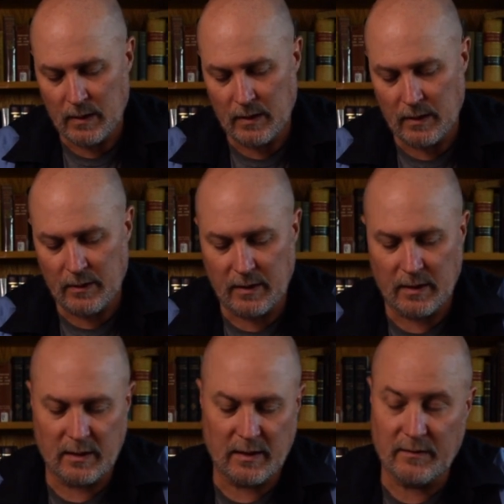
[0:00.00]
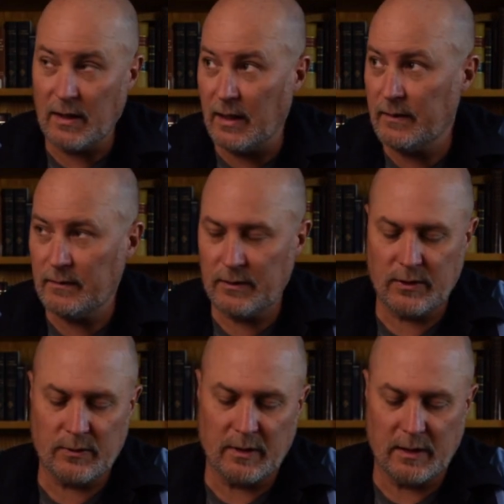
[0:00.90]
The other thing that they've got, which
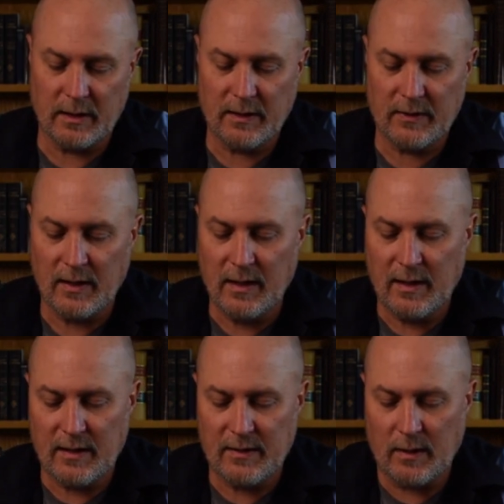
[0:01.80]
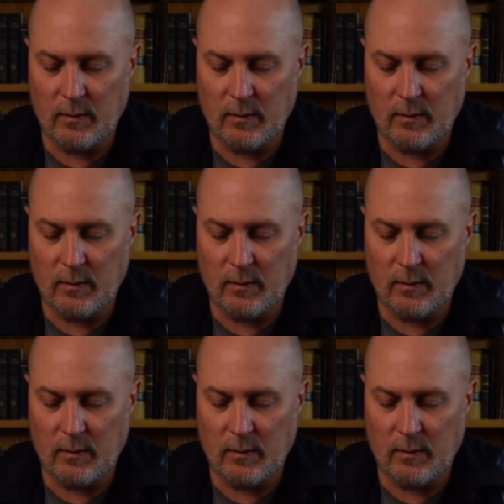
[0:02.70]
is really nice, is that